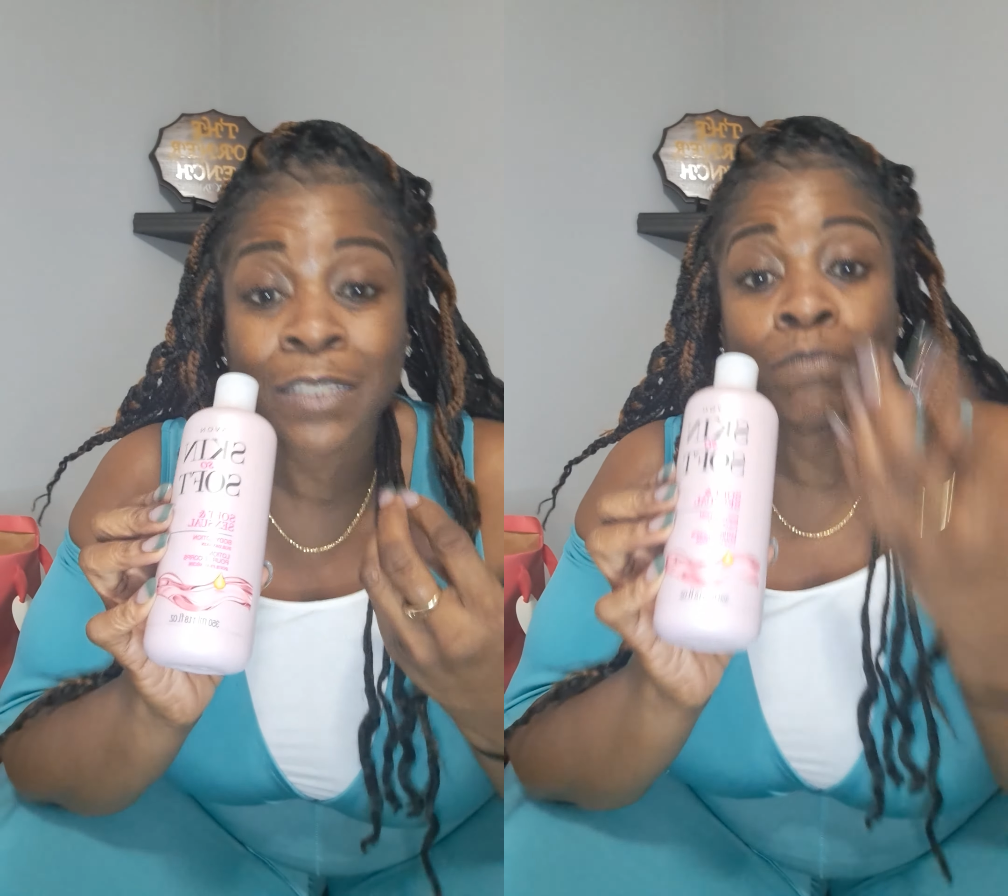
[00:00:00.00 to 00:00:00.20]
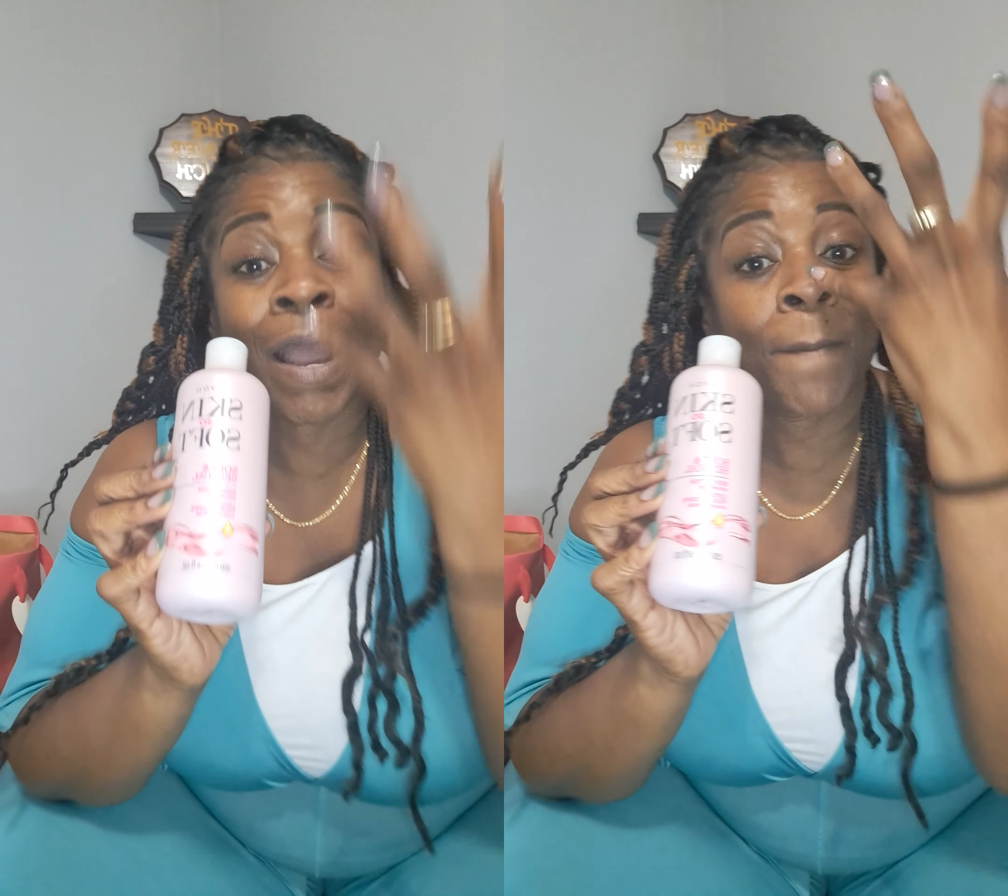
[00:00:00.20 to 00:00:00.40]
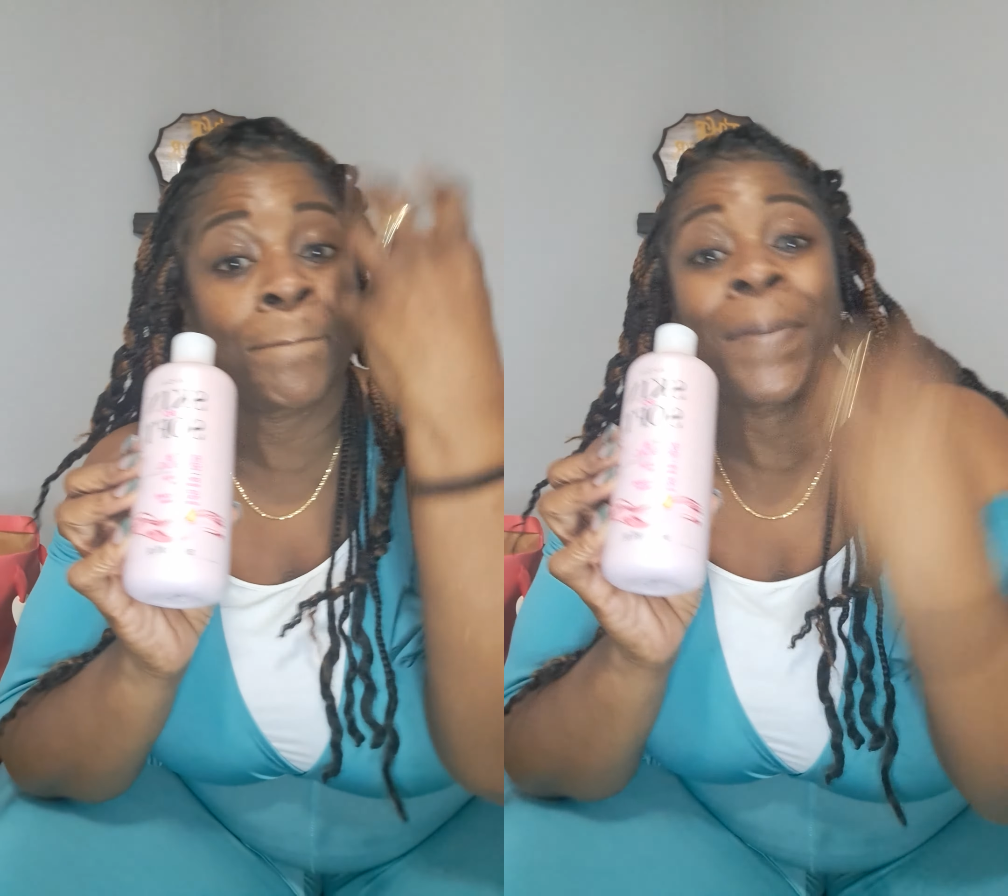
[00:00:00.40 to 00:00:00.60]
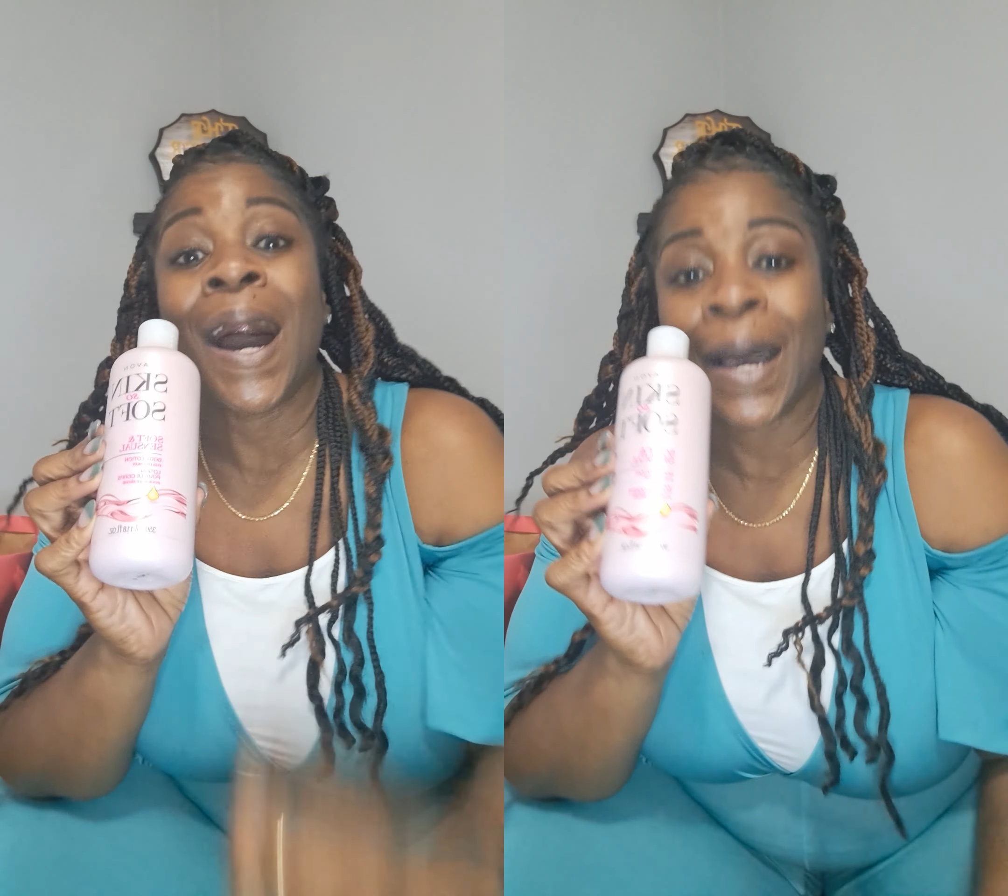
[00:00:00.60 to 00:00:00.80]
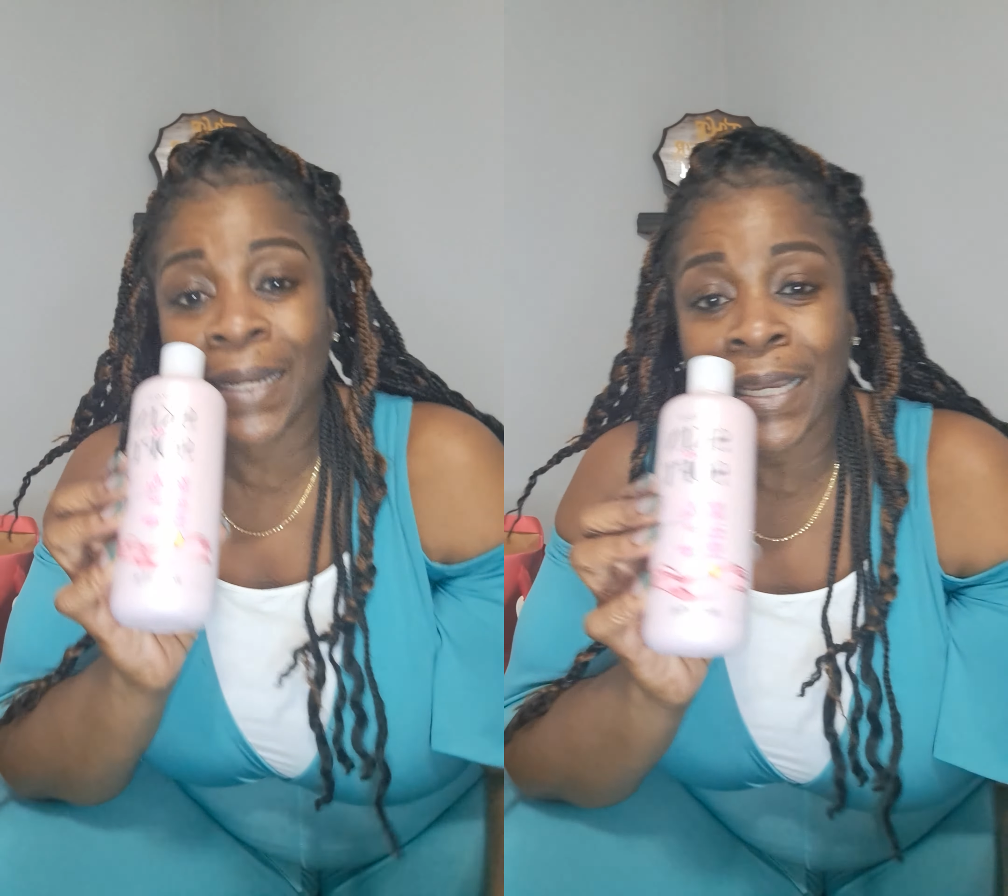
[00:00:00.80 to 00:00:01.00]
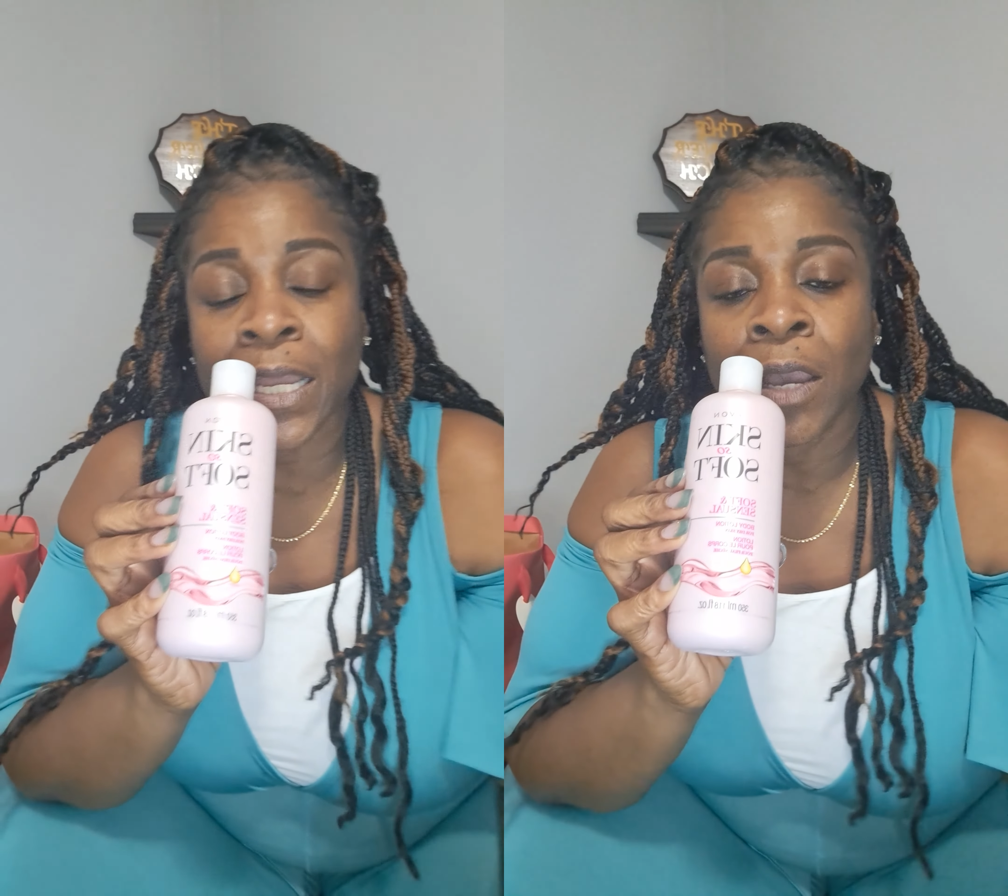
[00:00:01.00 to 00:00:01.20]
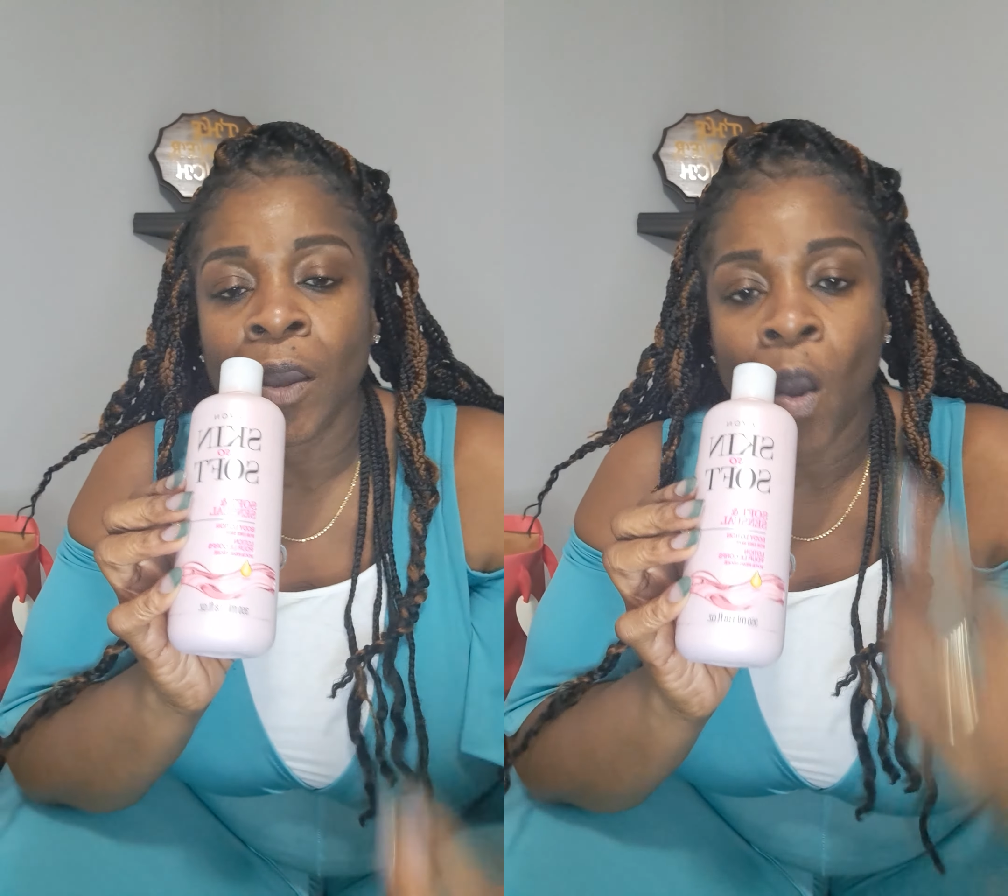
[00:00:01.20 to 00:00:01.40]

my body